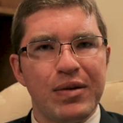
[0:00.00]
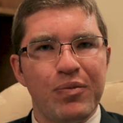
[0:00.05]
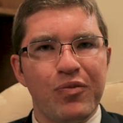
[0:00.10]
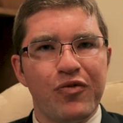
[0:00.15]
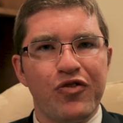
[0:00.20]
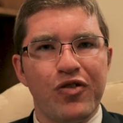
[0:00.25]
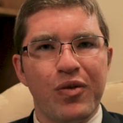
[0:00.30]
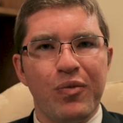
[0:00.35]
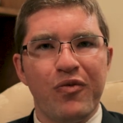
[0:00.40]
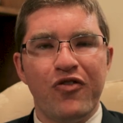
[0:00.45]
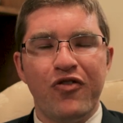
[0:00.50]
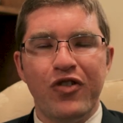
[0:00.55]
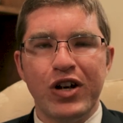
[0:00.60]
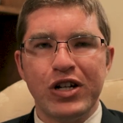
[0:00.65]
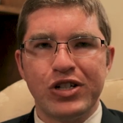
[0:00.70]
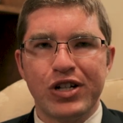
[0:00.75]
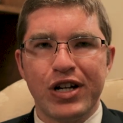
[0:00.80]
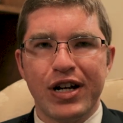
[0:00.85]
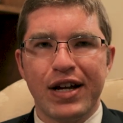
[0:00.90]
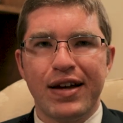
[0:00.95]
them from
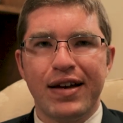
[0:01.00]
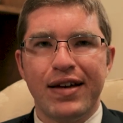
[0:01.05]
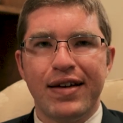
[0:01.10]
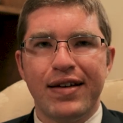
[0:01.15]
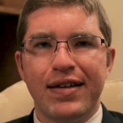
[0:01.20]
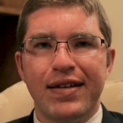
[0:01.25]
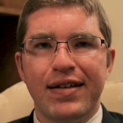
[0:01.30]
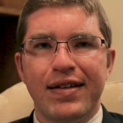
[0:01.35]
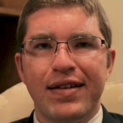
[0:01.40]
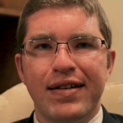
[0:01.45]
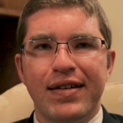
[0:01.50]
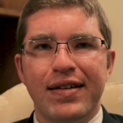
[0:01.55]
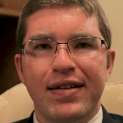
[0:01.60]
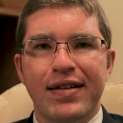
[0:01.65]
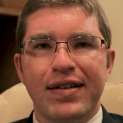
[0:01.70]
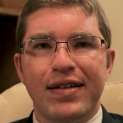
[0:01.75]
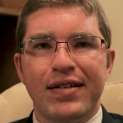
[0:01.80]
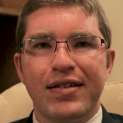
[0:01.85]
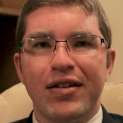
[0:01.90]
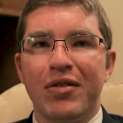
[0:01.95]
fishing."
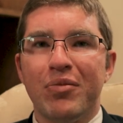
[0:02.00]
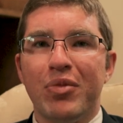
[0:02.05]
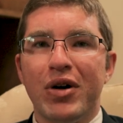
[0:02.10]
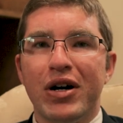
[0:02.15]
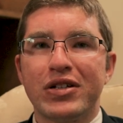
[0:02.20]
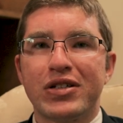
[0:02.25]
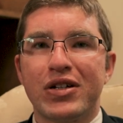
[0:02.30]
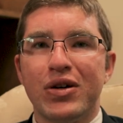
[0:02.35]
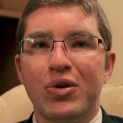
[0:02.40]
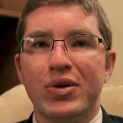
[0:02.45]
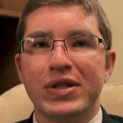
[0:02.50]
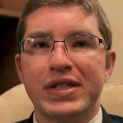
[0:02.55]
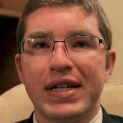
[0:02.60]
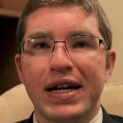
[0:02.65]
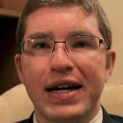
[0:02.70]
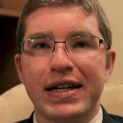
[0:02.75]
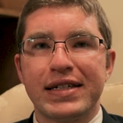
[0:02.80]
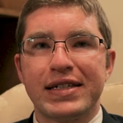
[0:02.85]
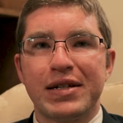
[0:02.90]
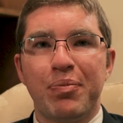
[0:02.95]
Don Bosco was
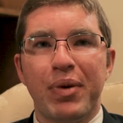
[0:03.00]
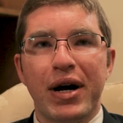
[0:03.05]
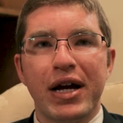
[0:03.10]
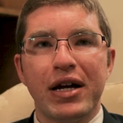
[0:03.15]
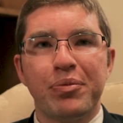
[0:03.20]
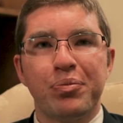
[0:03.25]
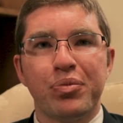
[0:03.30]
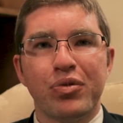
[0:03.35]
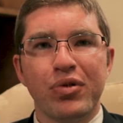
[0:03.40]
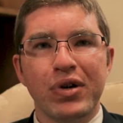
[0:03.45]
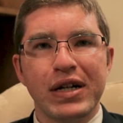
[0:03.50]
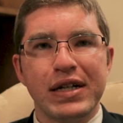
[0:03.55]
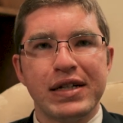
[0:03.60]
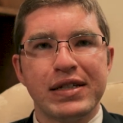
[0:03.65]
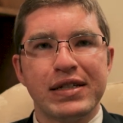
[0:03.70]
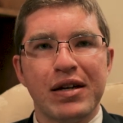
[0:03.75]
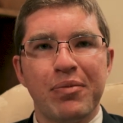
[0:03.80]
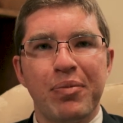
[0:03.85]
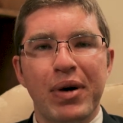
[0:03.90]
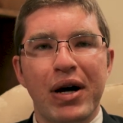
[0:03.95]
asked by a
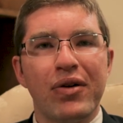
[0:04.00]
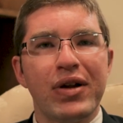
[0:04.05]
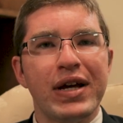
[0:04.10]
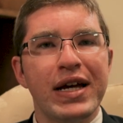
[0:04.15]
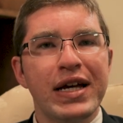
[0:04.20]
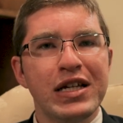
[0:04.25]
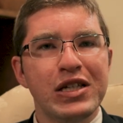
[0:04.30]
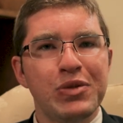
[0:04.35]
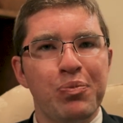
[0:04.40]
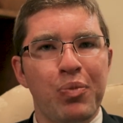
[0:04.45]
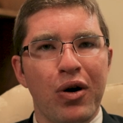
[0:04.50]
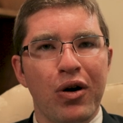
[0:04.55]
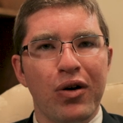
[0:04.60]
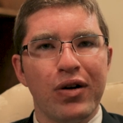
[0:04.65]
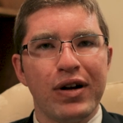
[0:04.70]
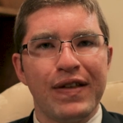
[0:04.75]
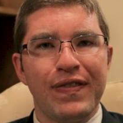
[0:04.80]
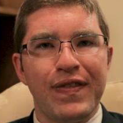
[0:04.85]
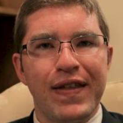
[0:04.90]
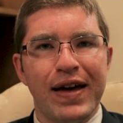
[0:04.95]
priest about his
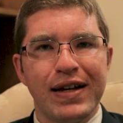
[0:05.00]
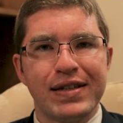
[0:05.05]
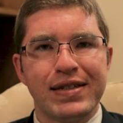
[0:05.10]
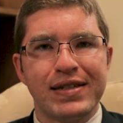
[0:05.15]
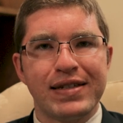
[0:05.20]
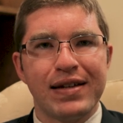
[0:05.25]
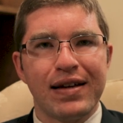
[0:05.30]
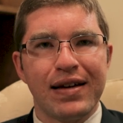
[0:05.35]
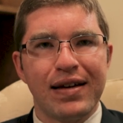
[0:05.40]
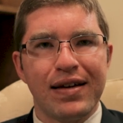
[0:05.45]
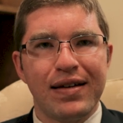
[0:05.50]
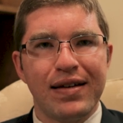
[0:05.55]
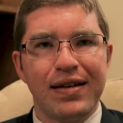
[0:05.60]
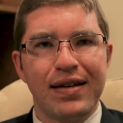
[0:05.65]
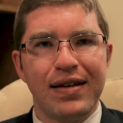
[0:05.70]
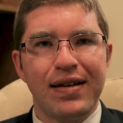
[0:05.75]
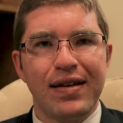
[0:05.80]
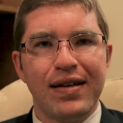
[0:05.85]
part in that scene.